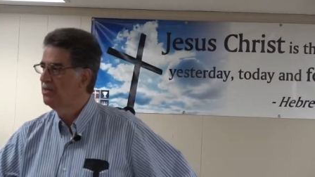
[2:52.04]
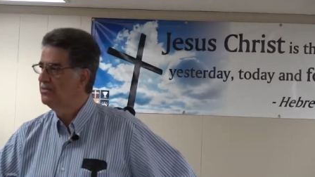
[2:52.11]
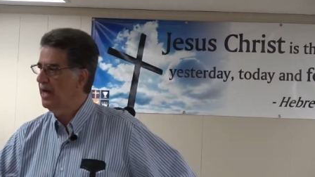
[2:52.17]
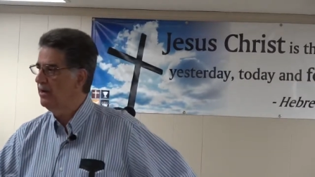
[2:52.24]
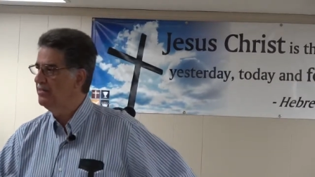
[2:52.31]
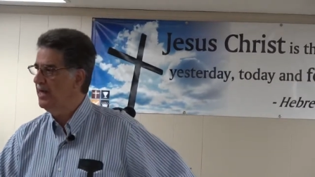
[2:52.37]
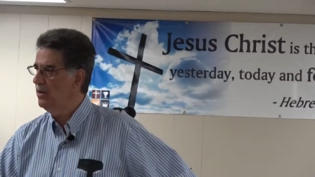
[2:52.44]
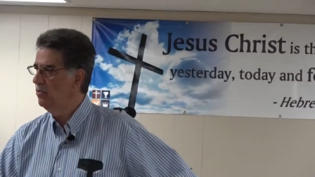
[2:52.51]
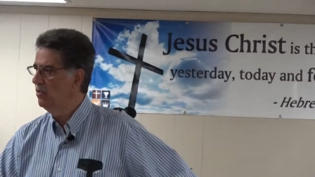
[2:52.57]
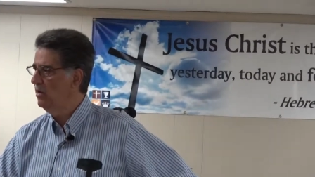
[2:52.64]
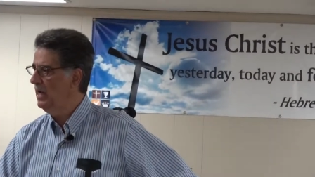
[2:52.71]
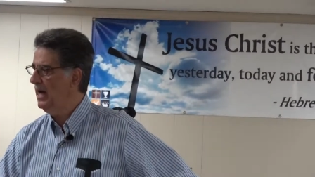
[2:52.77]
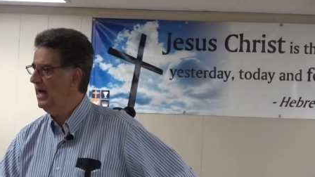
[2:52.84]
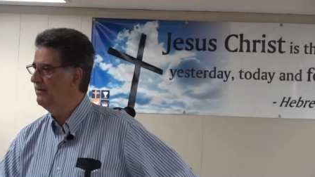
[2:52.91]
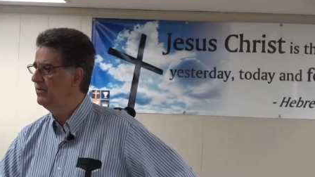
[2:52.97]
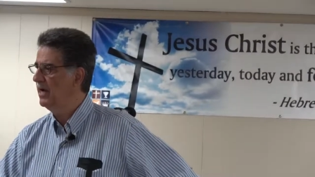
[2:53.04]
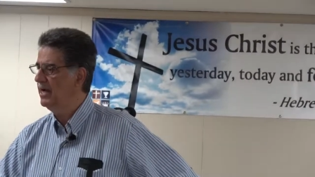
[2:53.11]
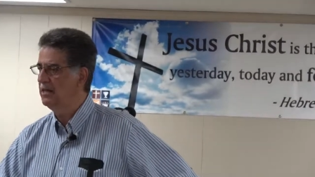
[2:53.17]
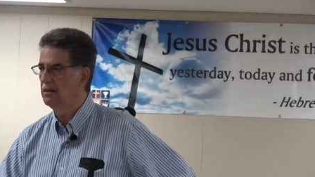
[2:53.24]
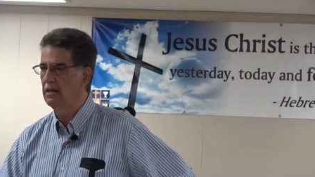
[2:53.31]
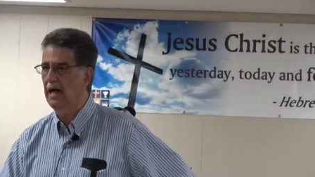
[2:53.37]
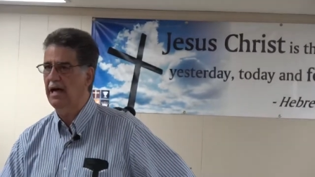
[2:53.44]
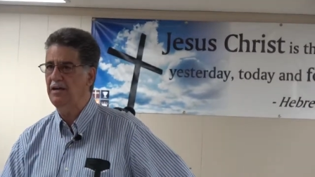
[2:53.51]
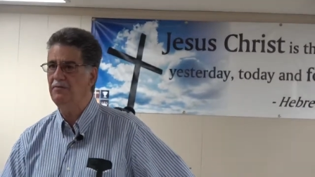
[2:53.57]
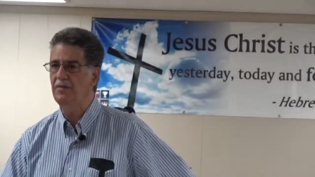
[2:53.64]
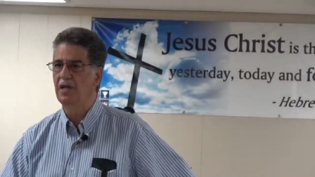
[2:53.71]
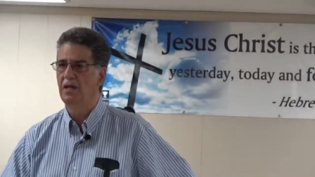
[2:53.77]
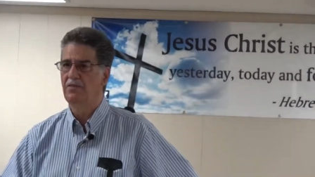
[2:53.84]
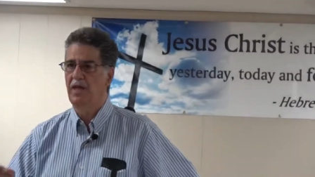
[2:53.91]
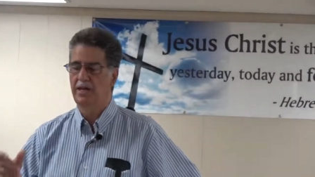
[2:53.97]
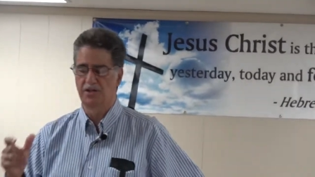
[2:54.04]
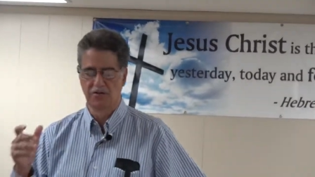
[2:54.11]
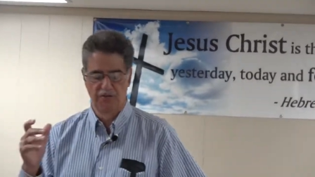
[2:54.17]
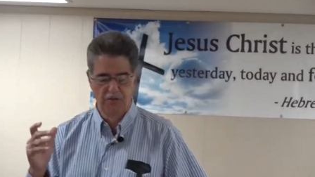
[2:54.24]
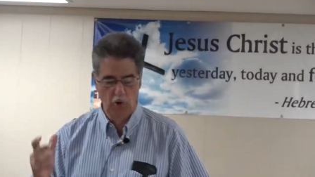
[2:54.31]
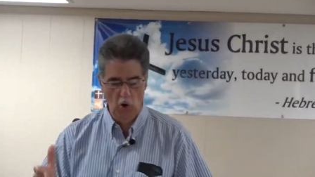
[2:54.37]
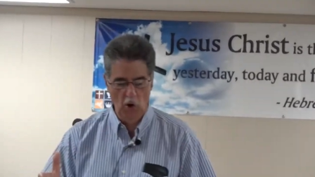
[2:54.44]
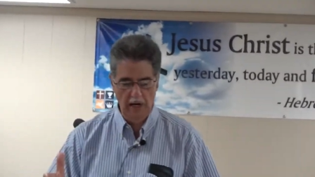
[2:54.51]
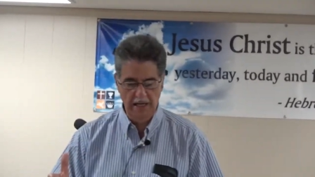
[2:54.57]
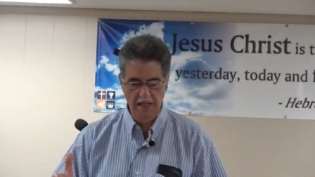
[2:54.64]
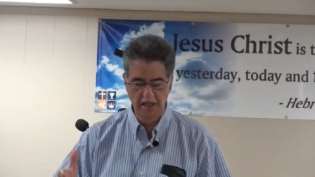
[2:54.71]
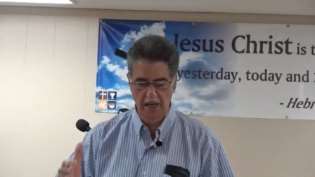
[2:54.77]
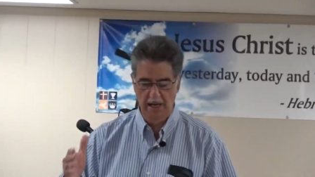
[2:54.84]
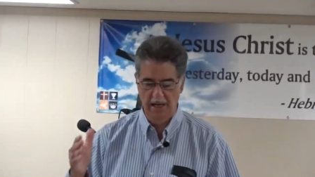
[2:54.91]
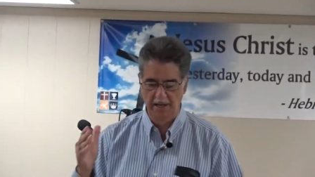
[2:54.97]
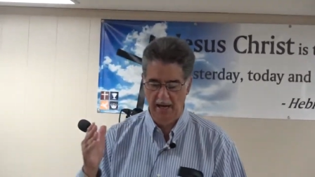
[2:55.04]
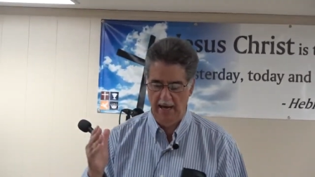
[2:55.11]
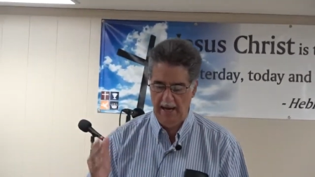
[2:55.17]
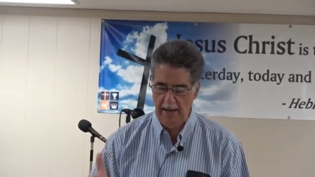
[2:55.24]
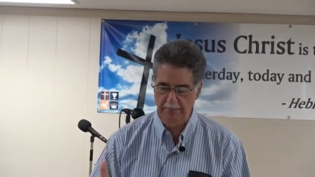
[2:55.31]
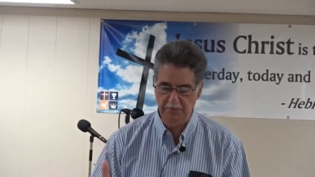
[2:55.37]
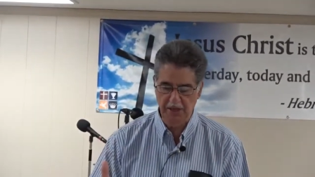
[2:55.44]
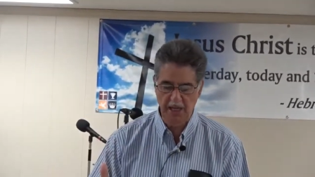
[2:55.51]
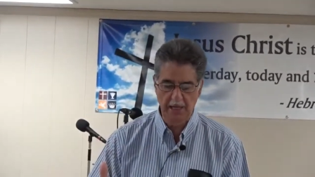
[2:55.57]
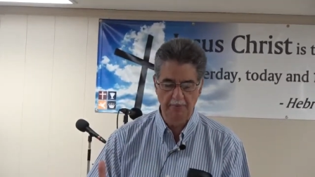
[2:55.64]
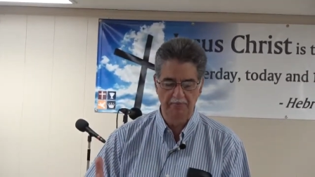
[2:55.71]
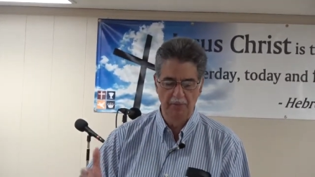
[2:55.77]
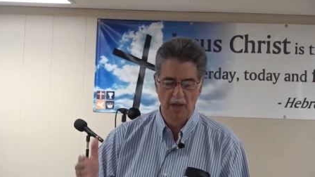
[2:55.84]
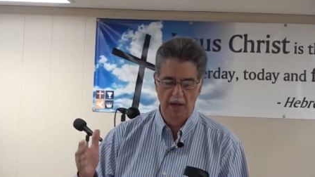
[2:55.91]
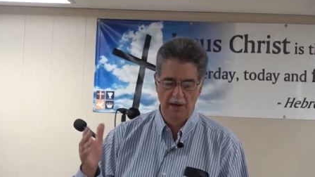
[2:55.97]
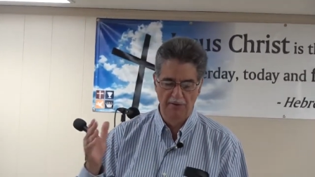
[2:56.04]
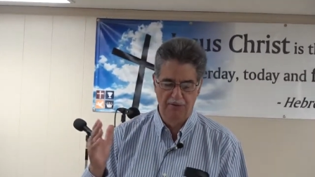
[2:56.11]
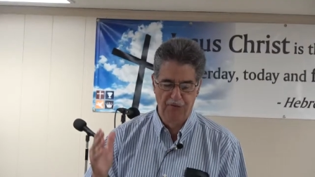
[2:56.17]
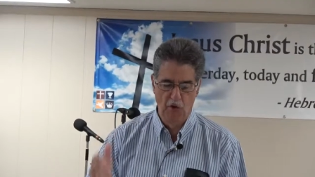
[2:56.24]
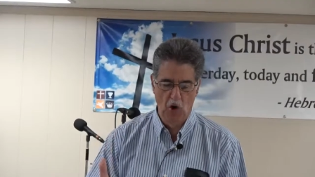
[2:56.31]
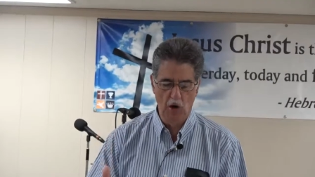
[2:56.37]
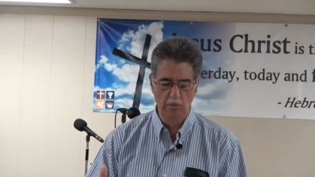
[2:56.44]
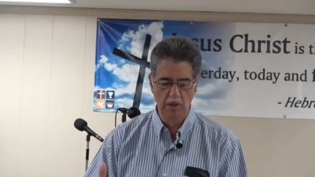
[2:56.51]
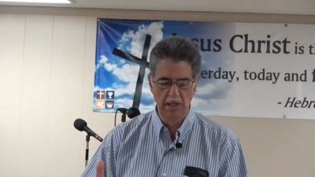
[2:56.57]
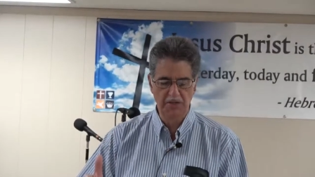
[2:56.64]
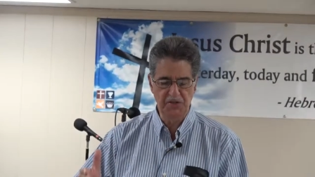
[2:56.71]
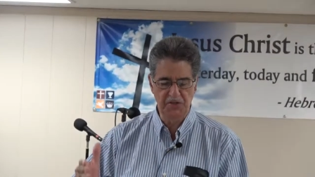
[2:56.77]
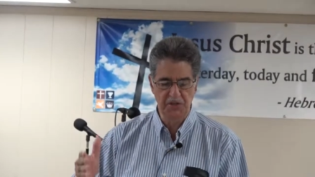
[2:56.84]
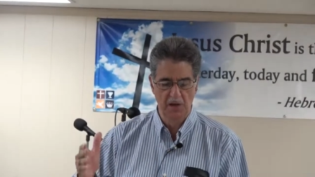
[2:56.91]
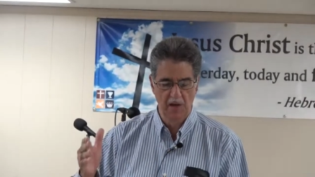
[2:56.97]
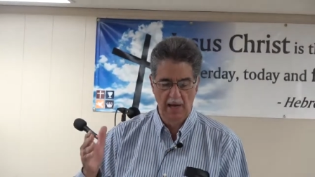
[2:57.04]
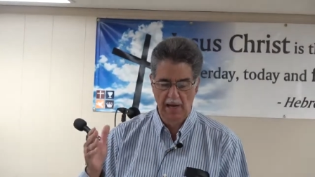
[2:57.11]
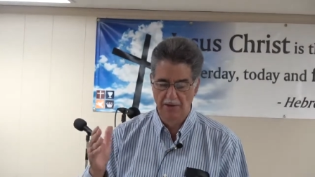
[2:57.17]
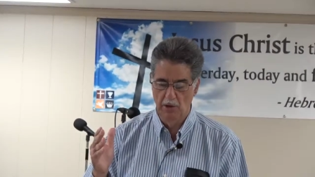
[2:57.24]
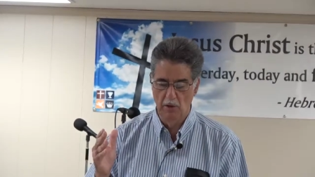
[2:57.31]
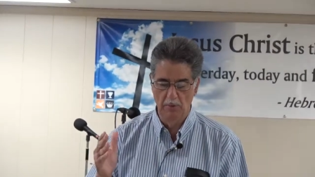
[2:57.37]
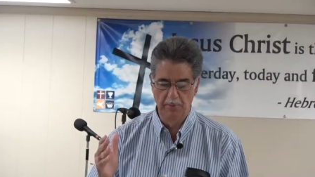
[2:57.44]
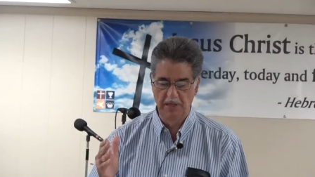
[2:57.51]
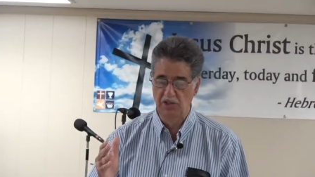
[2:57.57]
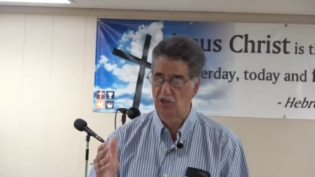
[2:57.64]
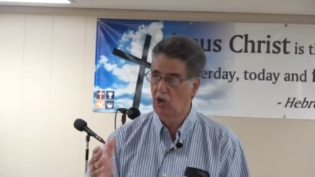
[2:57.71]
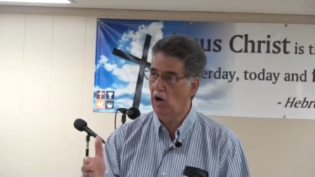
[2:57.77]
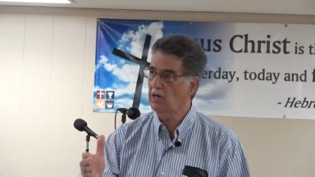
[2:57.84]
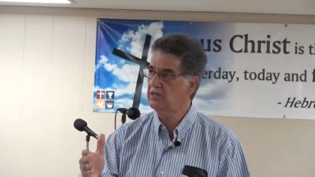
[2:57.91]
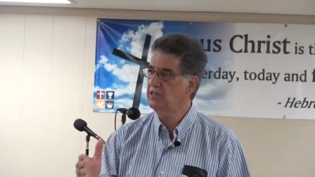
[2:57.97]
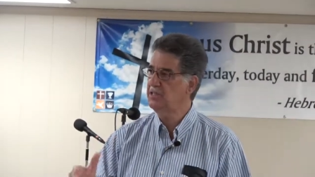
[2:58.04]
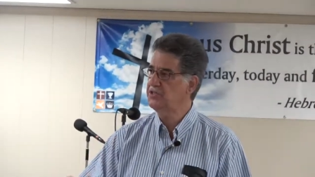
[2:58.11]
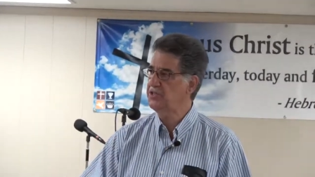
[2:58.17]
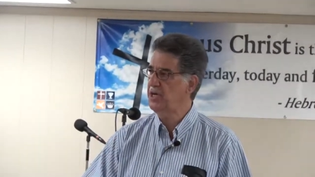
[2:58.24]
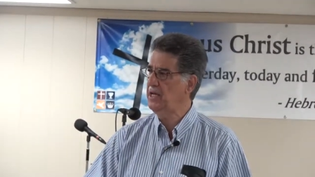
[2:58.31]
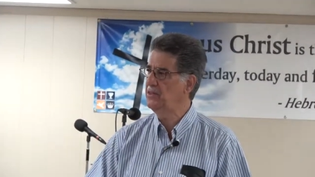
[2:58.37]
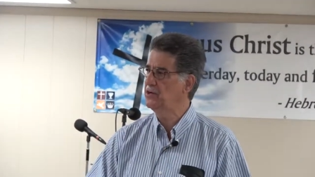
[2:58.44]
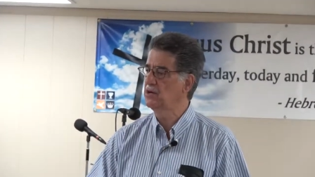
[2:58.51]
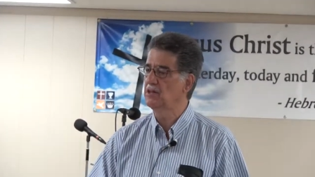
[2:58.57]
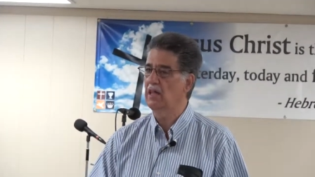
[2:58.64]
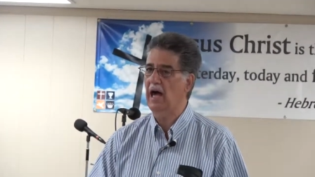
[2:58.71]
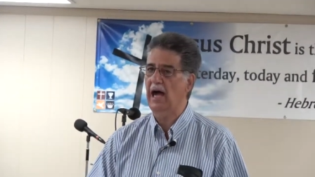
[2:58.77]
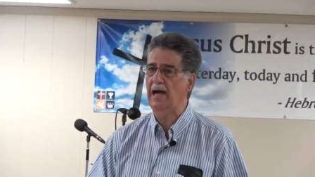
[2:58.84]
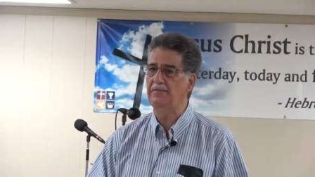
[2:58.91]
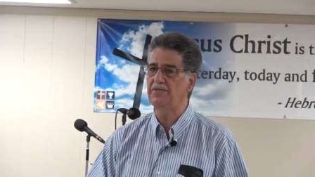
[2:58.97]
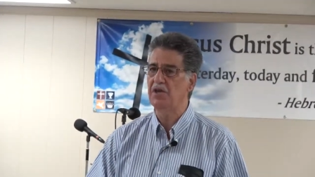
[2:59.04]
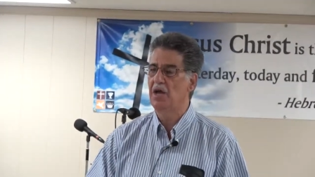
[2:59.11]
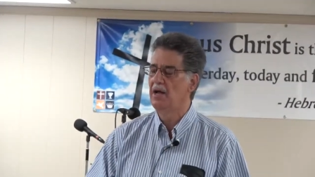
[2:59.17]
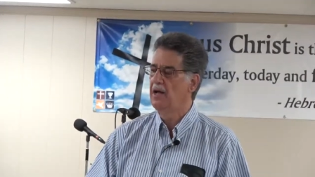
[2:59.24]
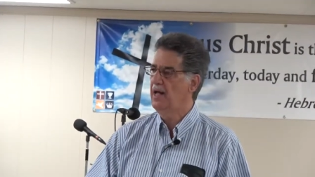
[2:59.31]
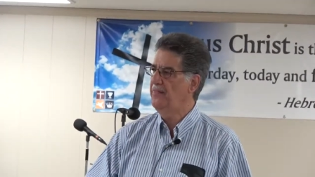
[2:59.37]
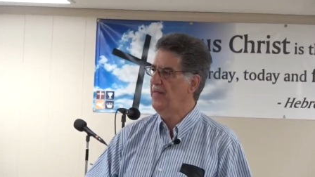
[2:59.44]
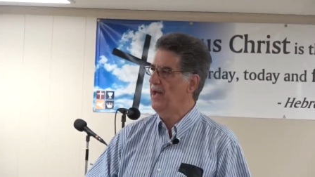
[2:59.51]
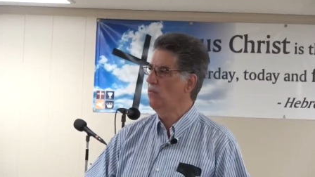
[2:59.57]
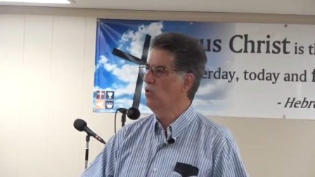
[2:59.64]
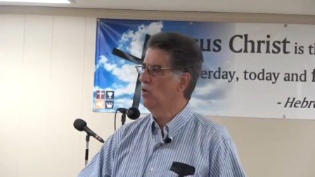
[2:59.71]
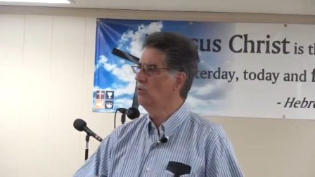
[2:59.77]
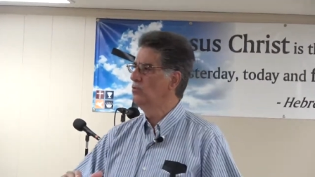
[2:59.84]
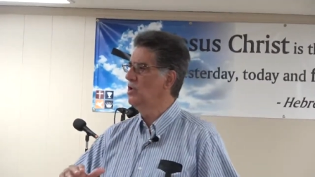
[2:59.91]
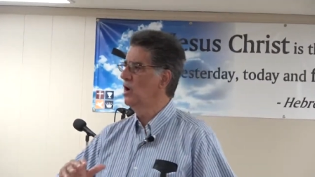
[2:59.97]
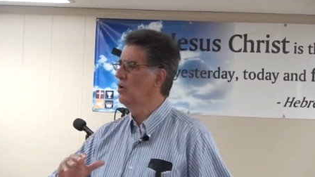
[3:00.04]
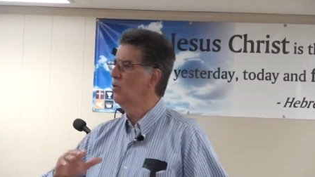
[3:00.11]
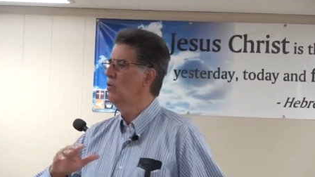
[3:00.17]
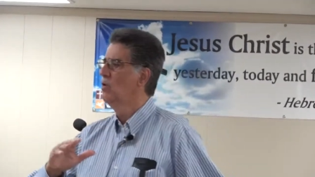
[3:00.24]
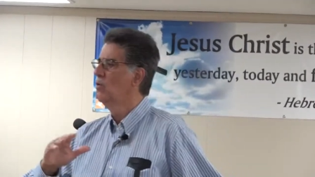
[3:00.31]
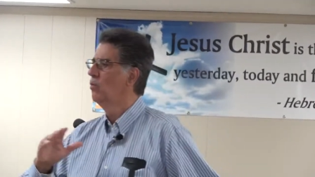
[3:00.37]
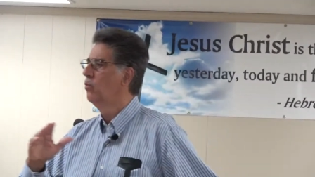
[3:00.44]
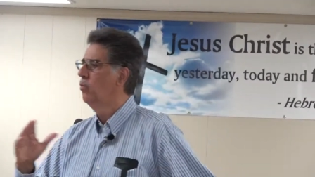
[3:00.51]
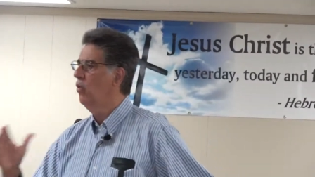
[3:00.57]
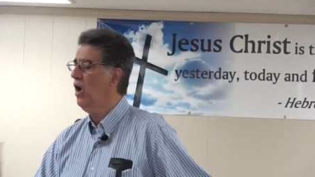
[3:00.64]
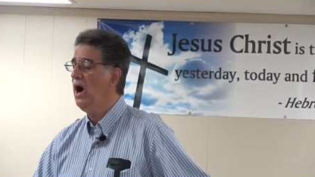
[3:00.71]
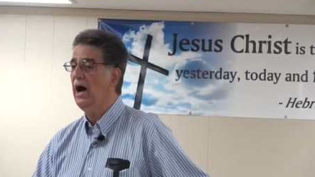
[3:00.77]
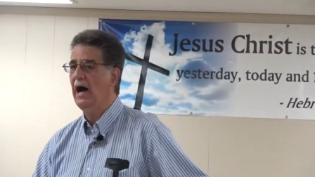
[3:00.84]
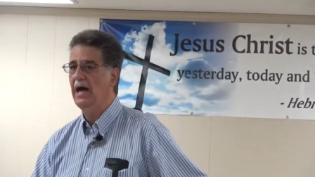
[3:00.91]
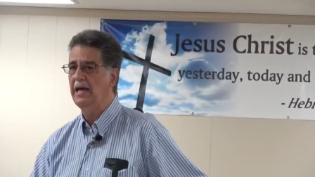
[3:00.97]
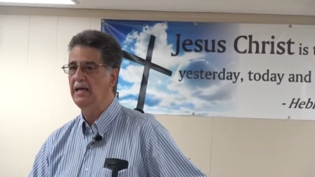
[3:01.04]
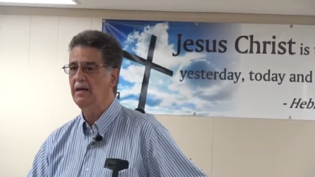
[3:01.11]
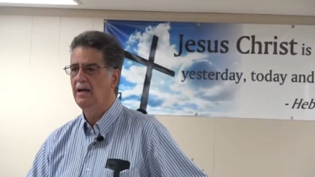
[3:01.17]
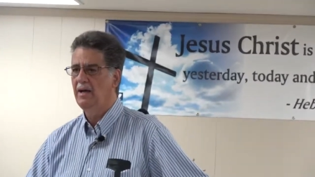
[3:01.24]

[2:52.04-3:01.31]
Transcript: that they will have a life that is void and empty and formless, and there will be darkness in their lives, and they won't know why